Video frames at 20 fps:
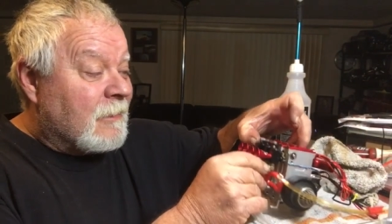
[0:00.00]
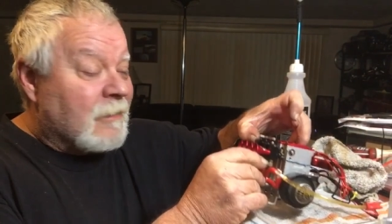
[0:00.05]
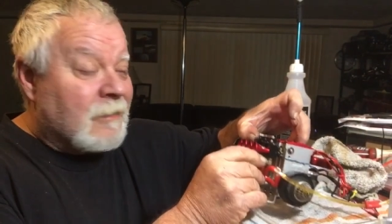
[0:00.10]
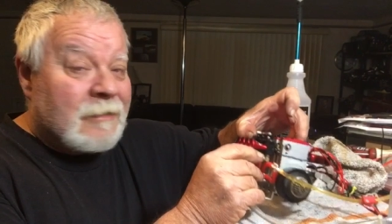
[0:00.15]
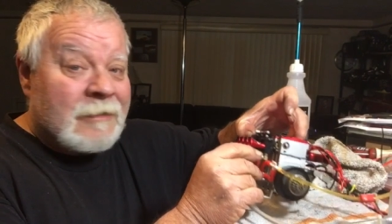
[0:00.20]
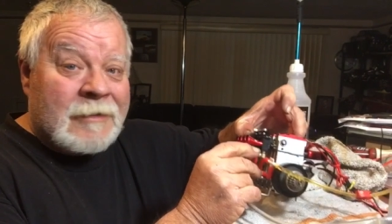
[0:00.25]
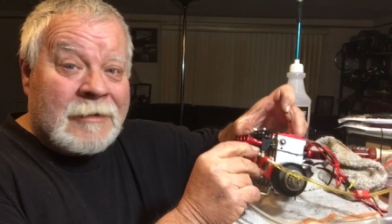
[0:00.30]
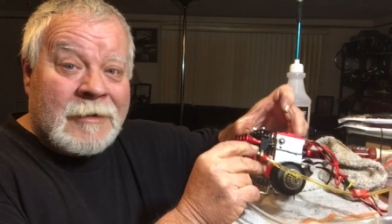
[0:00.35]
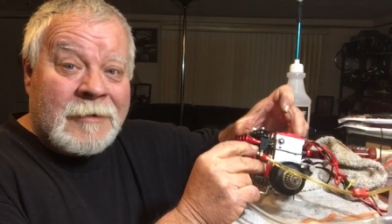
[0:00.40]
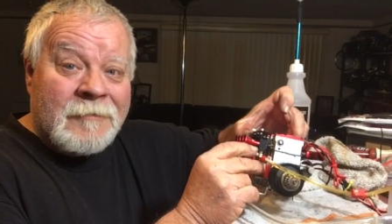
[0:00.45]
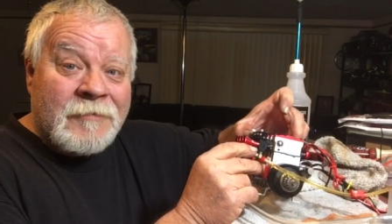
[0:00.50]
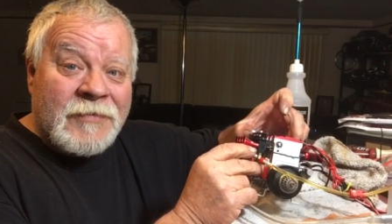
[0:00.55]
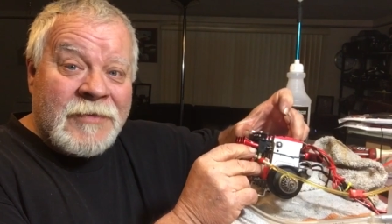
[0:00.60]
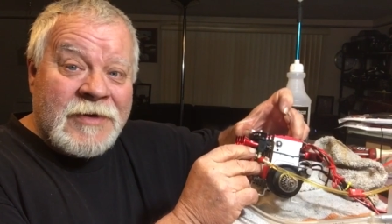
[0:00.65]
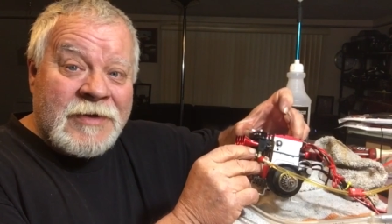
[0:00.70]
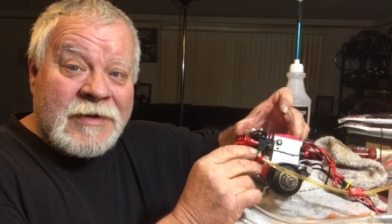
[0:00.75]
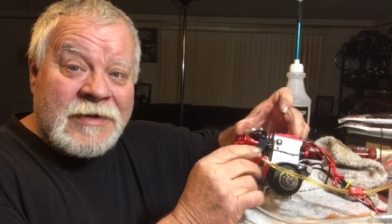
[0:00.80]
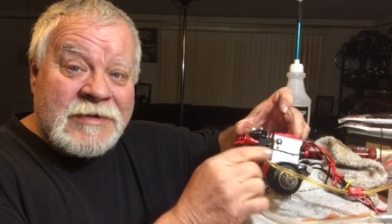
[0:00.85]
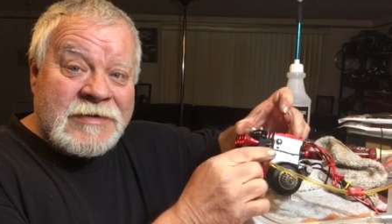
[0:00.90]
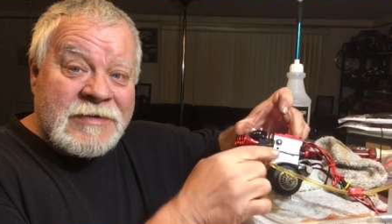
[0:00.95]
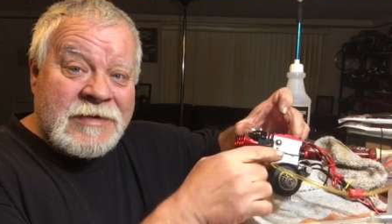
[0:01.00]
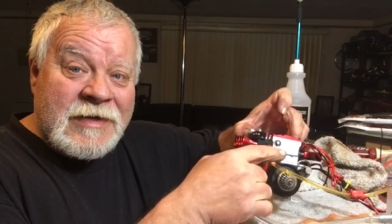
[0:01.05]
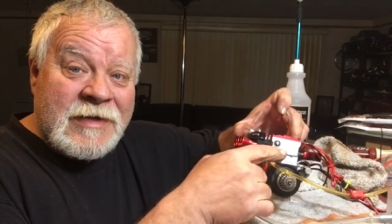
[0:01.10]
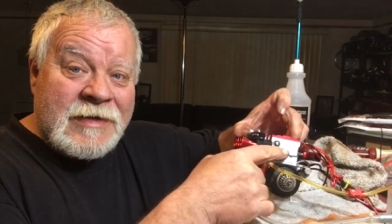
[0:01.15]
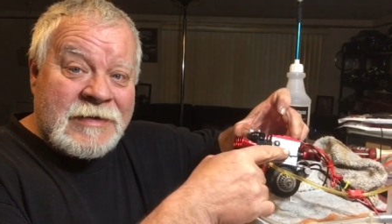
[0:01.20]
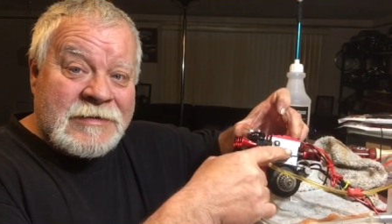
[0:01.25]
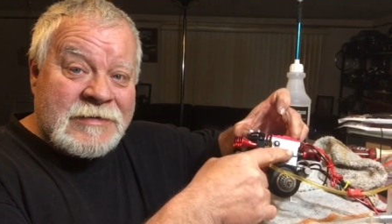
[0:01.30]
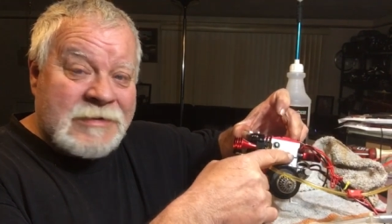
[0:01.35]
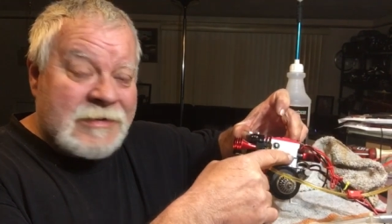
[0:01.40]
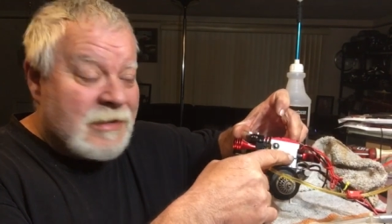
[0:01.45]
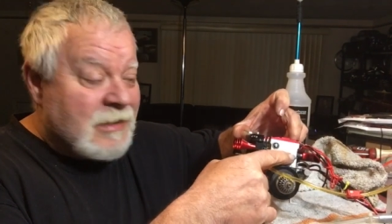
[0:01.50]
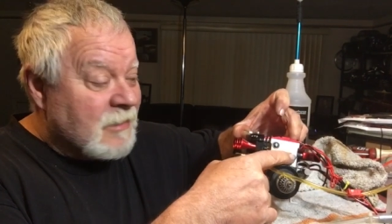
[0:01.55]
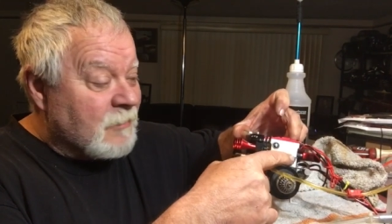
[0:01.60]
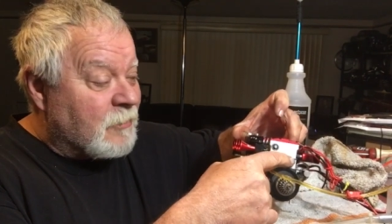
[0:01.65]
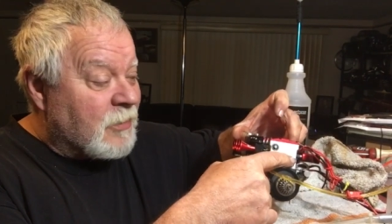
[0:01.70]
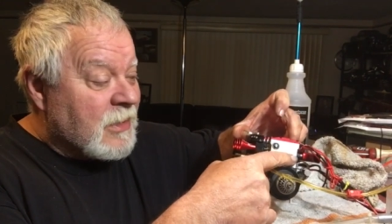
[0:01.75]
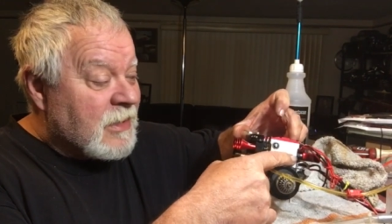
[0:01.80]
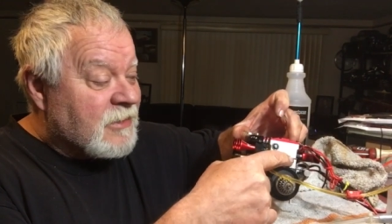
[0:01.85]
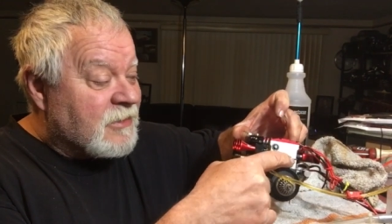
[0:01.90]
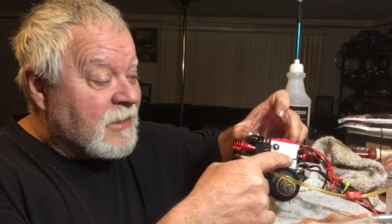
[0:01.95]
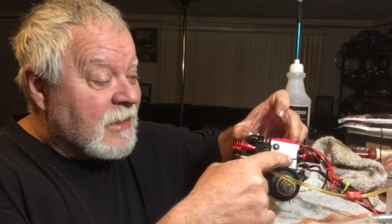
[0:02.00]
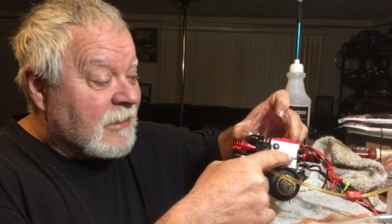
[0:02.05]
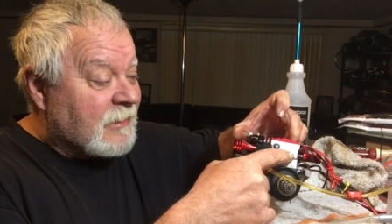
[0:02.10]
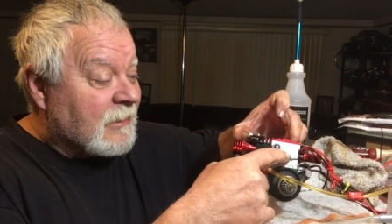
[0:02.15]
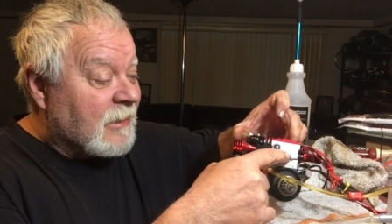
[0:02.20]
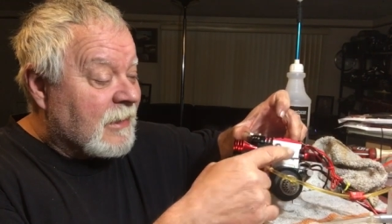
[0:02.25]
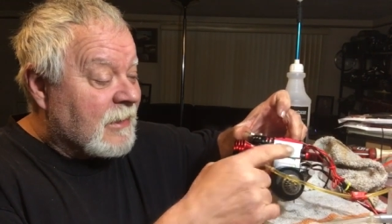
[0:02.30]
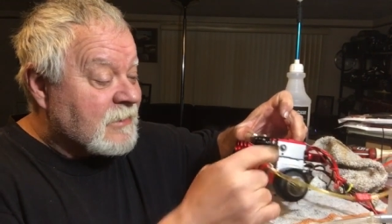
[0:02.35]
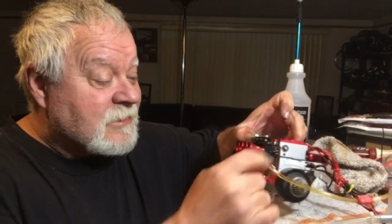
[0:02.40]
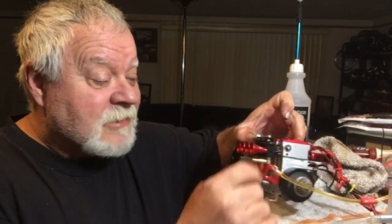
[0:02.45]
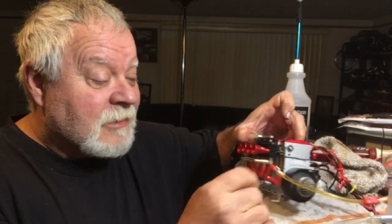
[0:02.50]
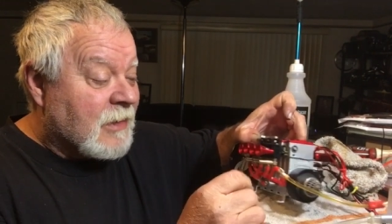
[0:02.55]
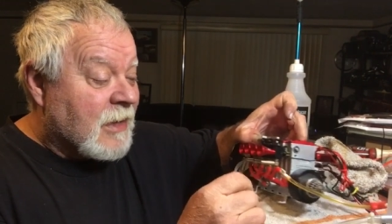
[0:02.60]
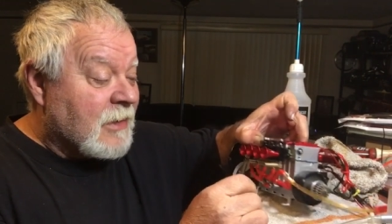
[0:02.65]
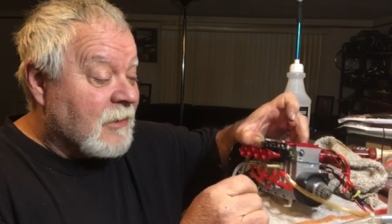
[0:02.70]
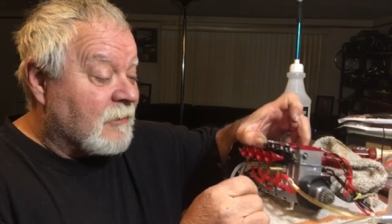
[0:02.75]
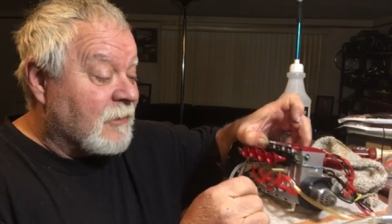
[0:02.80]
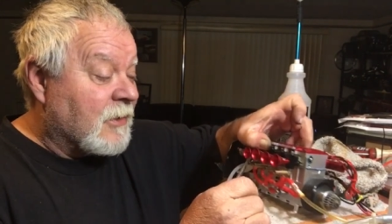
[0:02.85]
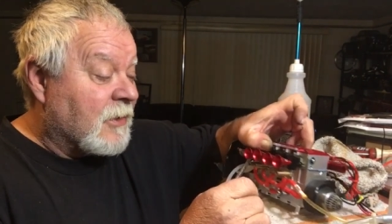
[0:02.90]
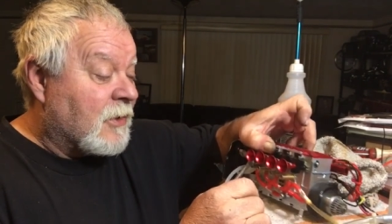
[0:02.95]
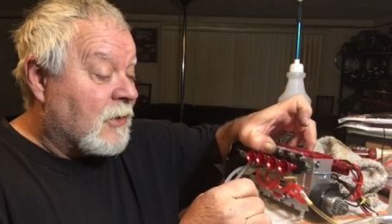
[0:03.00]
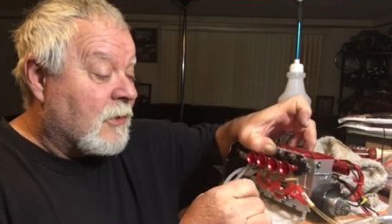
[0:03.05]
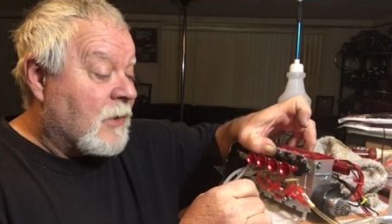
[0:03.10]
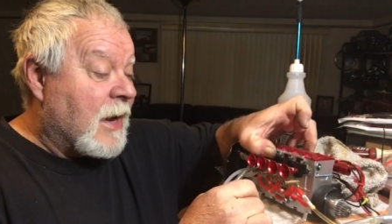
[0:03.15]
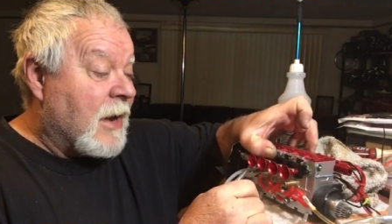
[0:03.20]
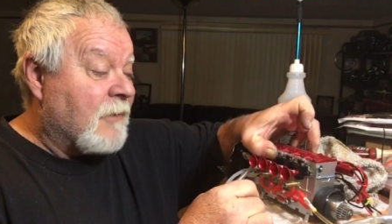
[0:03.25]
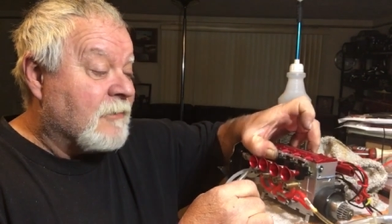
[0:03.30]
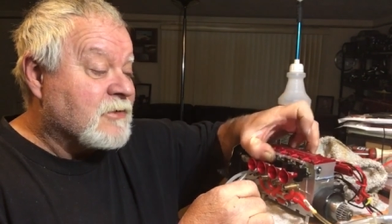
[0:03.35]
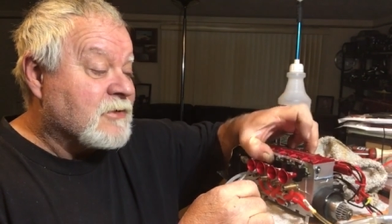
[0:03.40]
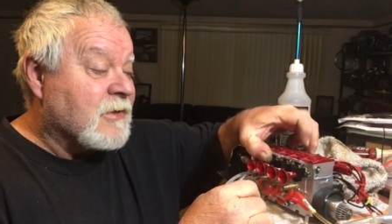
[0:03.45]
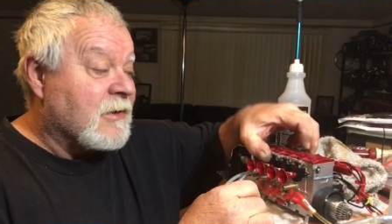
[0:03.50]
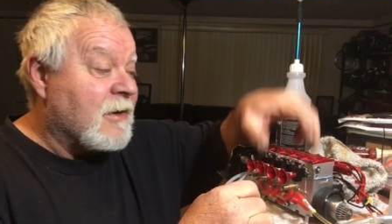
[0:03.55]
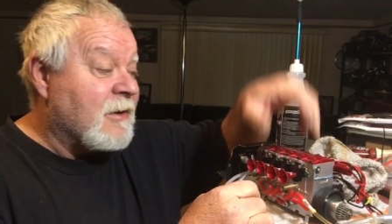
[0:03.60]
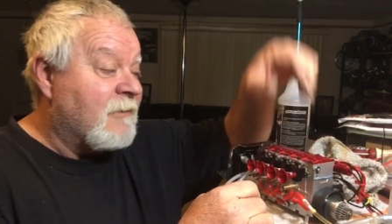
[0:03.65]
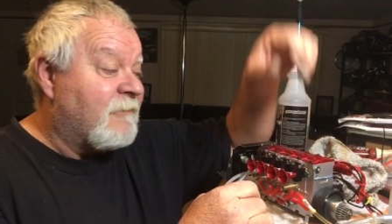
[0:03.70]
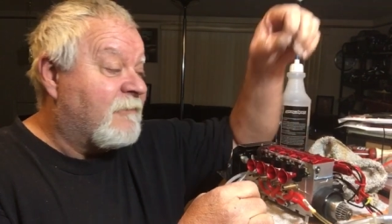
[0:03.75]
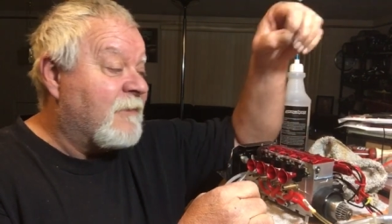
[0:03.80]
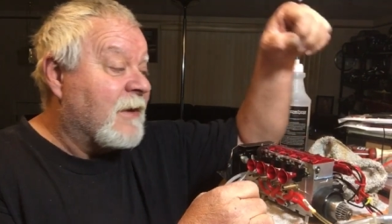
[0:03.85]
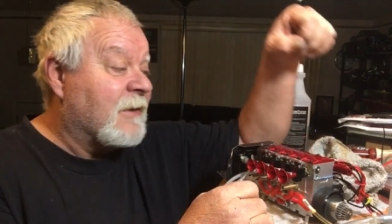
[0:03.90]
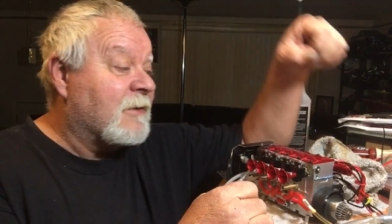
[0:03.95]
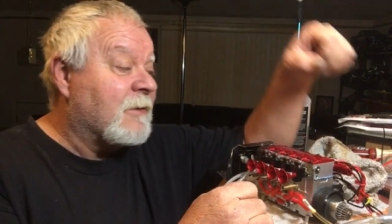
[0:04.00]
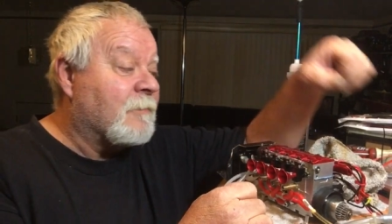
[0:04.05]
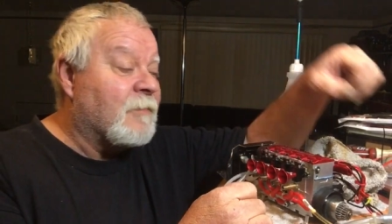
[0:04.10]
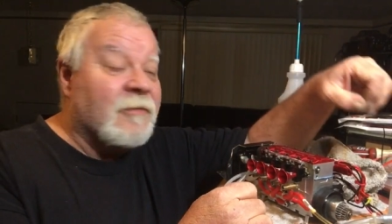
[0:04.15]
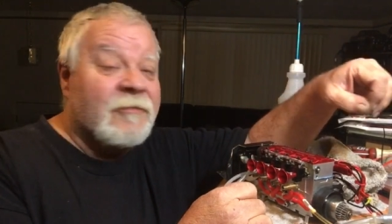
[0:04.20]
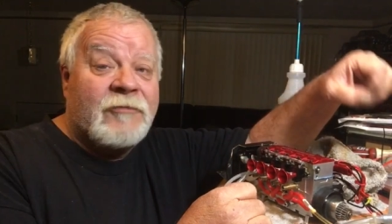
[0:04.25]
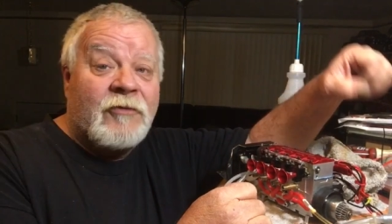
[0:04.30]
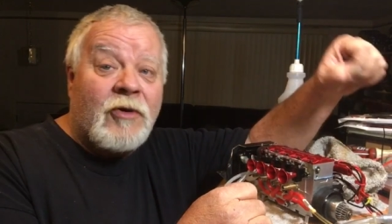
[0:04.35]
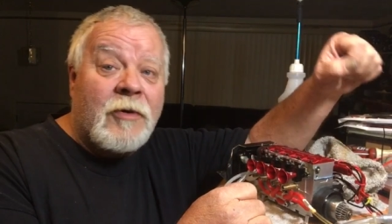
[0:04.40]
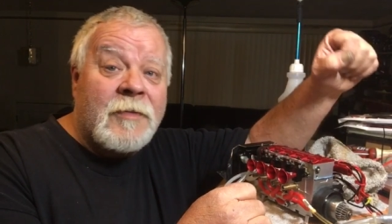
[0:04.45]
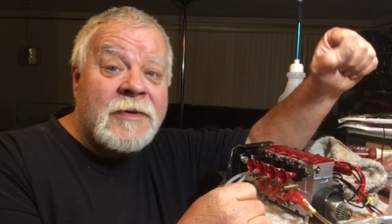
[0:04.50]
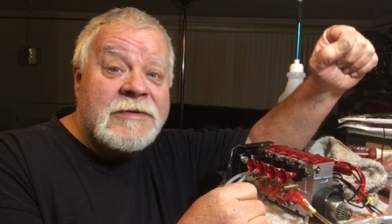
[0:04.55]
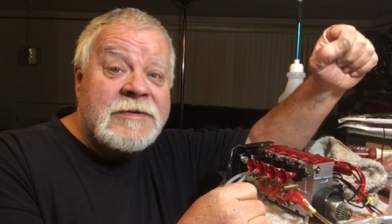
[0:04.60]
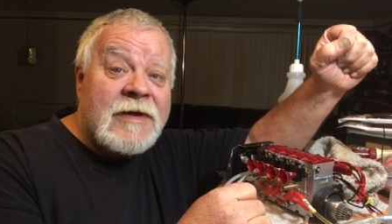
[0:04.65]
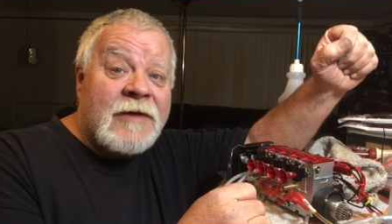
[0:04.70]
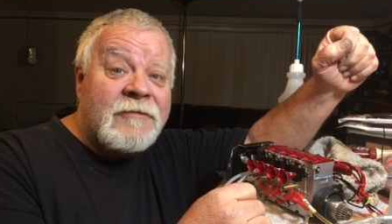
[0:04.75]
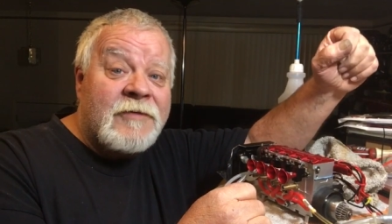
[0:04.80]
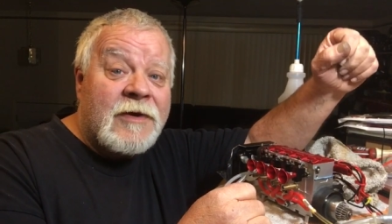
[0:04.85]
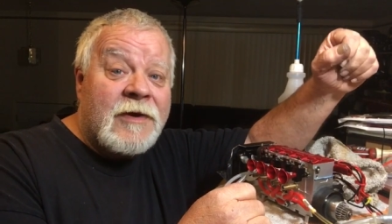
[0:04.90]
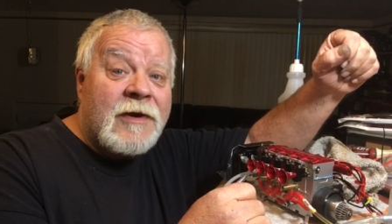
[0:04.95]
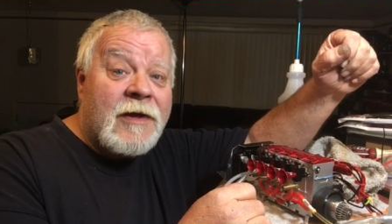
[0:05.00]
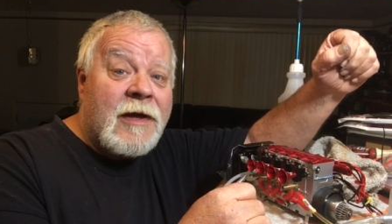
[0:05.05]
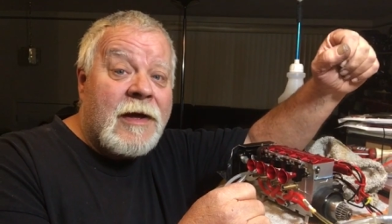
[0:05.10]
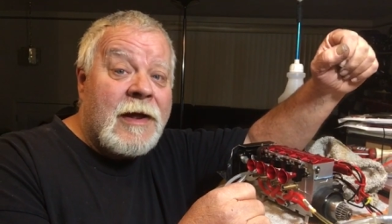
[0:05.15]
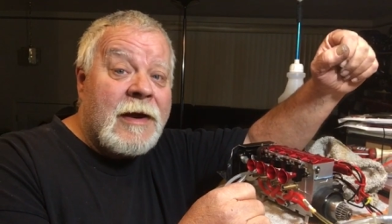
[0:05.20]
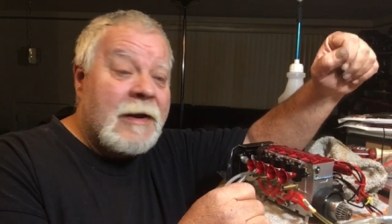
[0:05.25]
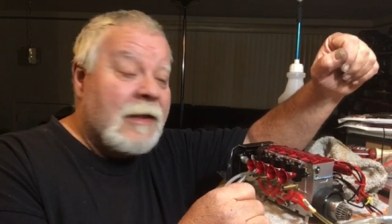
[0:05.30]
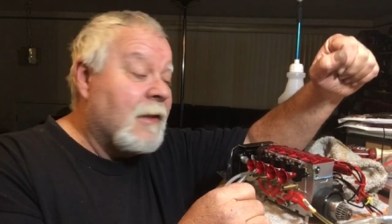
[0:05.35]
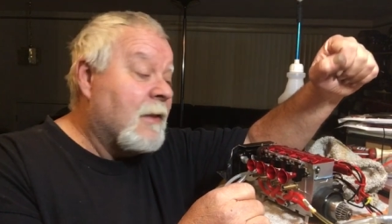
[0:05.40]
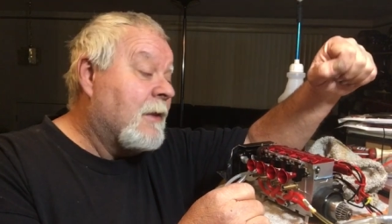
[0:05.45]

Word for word: Um, you can see it's pretty thick there, so I don't know how it's going to affect the performance of it or not.